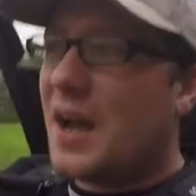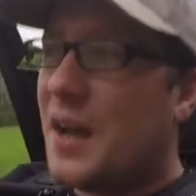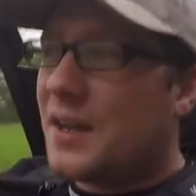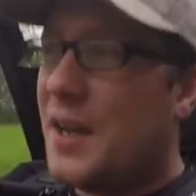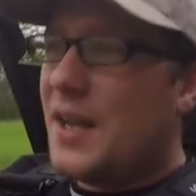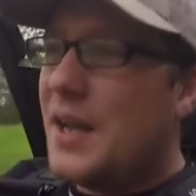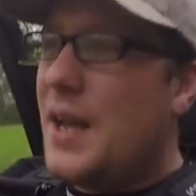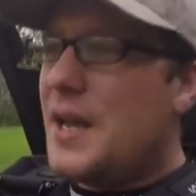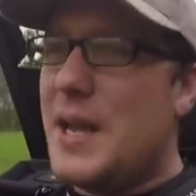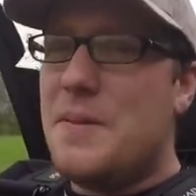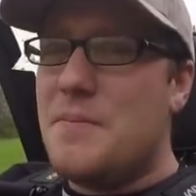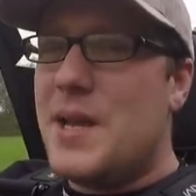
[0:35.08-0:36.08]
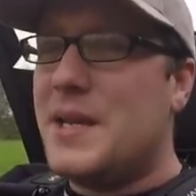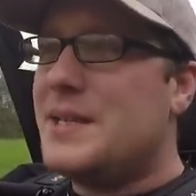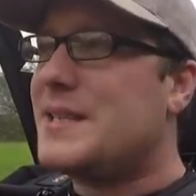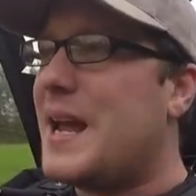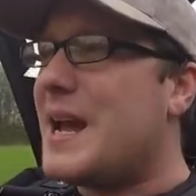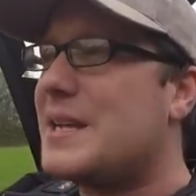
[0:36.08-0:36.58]
tonne, it
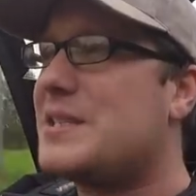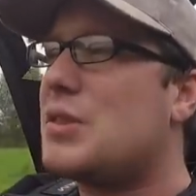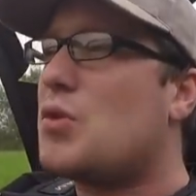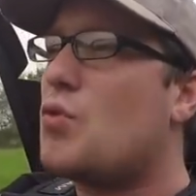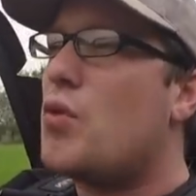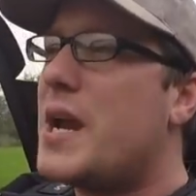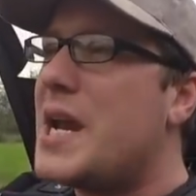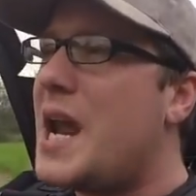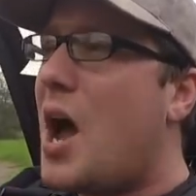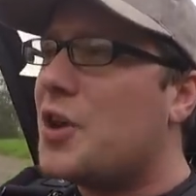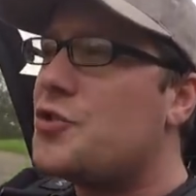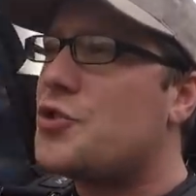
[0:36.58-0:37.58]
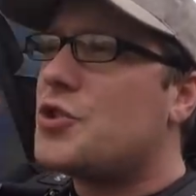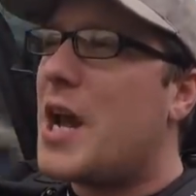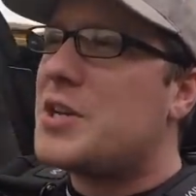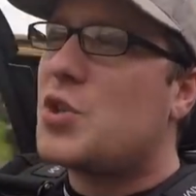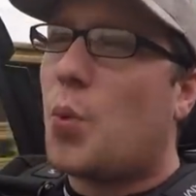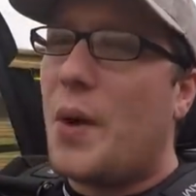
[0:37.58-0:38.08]
means it has
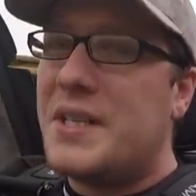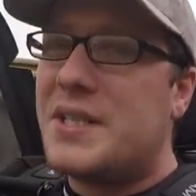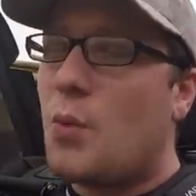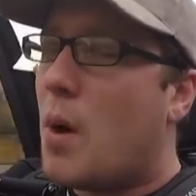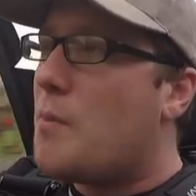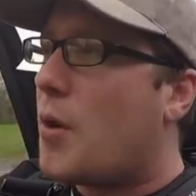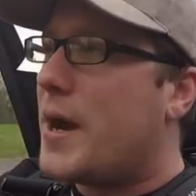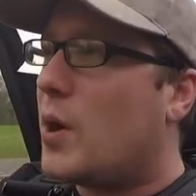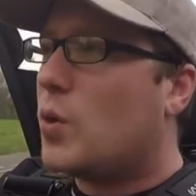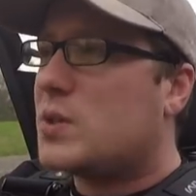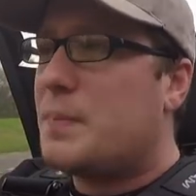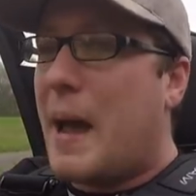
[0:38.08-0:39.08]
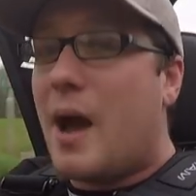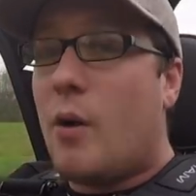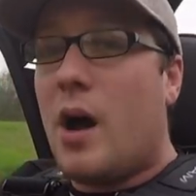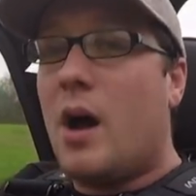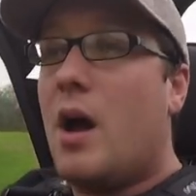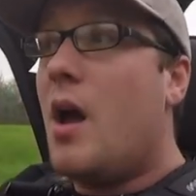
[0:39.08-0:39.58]
321 brake
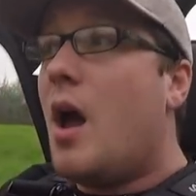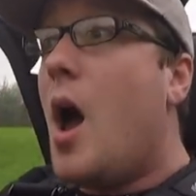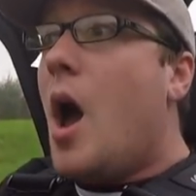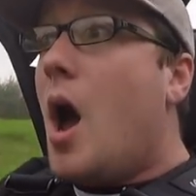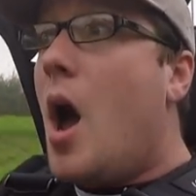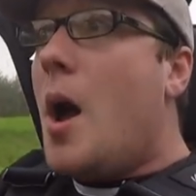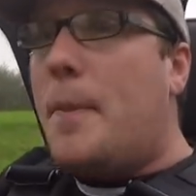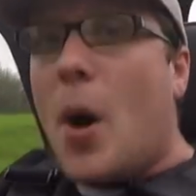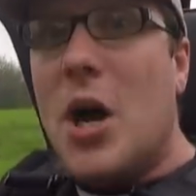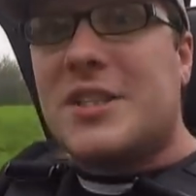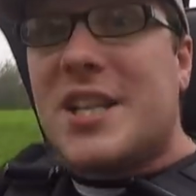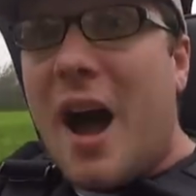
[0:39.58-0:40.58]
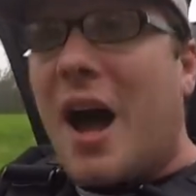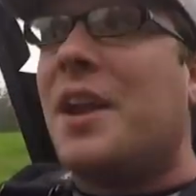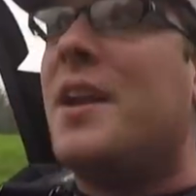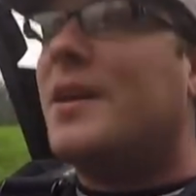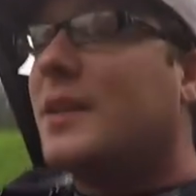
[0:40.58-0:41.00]
horsepower per tonne.